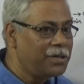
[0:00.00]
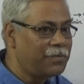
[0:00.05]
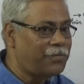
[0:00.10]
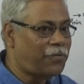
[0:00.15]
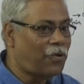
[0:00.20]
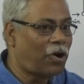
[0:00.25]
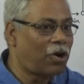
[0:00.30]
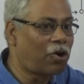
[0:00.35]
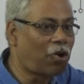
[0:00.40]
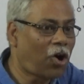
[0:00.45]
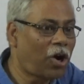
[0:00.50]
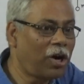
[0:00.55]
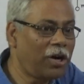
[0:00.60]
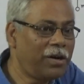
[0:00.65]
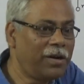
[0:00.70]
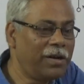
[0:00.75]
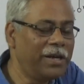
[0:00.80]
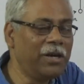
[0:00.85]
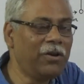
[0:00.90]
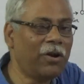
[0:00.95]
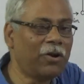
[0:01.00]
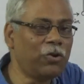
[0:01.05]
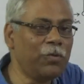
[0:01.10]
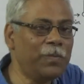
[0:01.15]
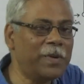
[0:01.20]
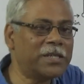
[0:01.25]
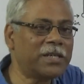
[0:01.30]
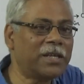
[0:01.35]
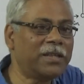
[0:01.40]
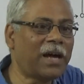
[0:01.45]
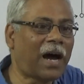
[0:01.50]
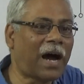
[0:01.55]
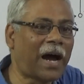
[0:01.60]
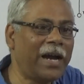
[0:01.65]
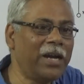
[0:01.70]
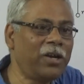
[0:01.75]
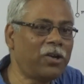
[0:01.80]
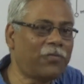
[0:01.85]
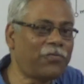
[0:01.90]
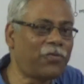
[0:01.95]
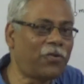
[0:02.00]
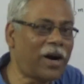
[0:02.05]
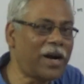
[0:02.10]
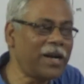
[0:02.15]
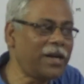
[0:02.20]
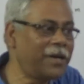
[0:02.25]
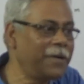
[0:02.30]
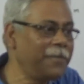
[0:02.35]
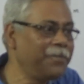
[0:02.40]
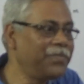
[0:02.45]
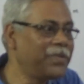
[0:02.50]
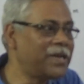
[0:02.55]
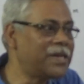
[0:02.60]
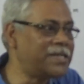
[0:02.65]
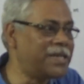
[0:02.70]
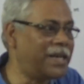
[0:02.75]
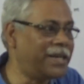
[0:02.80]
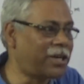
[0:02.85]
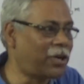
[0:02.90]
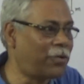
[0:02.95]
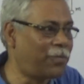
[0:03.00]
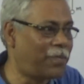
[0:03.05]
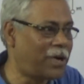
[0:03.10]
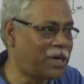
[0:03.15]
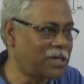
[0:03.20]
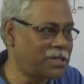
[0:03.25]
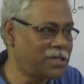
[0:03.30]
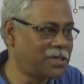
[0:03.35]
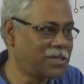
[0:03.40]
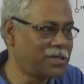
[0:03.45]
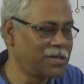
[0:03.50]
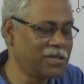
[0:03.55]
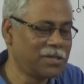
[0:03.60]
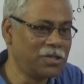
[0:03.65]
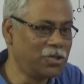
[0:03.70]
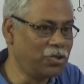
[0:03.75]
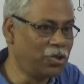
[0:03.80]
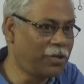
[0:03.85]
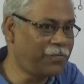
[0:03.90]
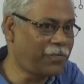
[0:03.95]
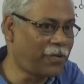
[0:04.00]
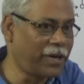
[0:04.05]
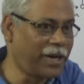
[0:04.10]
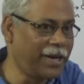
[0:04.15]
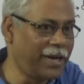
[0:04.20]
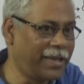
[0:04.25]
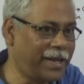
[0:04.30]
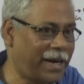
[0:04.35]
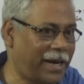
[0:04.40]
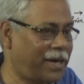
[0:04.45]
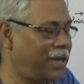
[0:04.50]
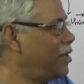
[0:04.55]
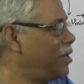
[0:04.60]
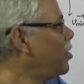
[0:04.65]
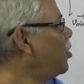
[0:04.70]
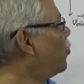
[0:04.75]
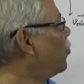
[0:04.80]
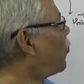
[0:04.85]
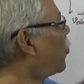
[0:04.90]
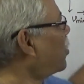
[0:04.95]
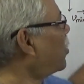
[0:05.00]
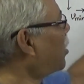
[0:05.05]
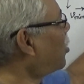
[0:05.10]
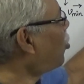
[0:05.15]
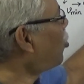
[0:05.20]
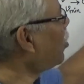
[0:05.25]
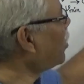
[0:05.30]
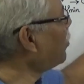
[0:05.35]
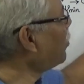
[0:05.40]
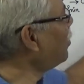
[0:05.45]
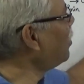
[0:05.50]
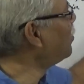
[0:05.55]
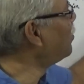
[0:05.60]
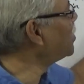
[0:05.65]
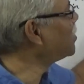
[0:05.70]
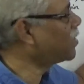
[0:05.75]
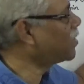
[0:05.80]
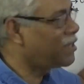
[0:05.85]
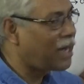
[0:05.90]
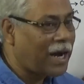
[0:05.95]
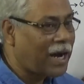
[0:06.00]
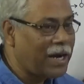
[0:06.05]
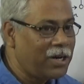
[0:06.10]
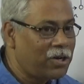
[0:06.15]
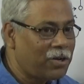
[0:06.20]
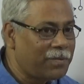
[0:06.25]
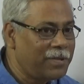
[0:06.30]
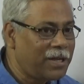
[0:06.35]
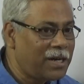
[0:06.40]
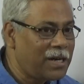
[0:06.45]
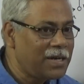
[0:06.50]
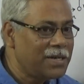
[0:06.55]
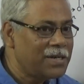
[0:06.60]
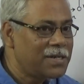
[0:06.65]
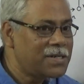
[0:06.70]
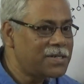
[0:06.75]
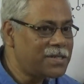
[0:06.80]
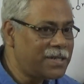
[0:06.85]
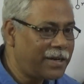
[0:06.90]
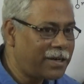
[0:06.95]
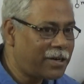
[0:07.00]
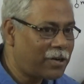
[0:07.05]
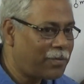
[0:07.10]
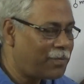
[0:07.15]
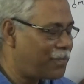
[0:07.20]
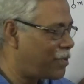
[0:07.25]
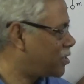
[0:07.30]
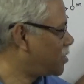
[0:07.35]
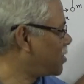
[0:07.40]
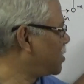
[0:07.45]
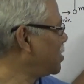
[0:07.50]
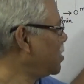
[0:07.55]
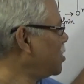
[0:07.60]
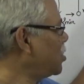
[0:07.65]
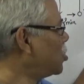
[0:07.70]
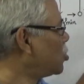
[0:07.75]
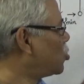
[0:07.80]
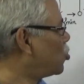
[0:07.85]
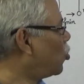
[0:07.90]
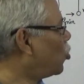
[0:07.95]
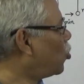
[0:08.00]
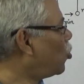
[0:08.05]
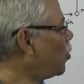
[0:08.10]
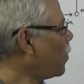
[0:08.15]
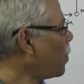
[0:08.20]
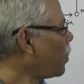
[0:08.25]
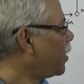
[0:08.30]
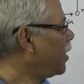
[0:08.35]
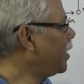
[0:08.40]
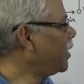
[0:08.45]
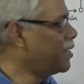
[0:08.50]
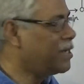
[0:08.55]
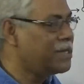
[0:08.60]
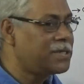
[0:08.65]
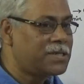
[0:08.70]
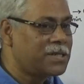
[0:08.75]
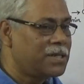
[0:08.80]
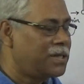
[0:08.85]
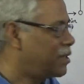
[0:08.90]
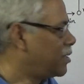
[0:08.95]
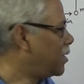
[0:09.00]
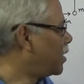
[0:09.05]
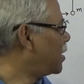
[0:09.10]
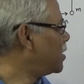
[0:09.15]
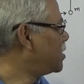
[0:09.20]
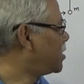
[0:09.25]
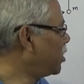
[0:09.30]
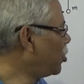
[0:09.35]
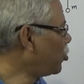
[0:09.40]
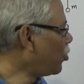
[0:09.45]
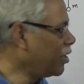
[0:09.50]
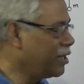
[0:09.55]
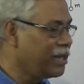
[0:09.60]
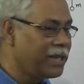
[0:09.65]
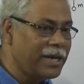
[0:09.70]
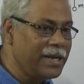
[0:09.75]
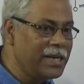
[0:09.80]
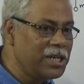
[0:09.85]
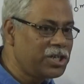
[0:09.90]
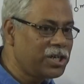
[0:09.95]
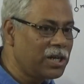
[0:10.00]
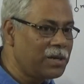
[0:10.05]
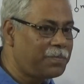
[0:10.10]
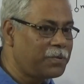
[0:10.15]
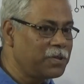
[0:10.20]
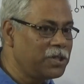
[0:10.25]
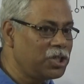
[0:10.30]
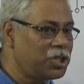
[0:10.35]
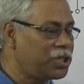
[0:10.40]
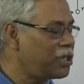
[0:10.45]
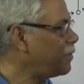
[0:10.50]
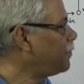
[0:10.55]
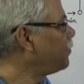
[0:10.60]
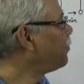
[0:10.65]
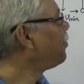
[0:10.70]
For rod, you have to measure the height of what? Center of mass. Do not forget that. For the rod, you will measure the height of the center of mass. So it is 0 in the initial position.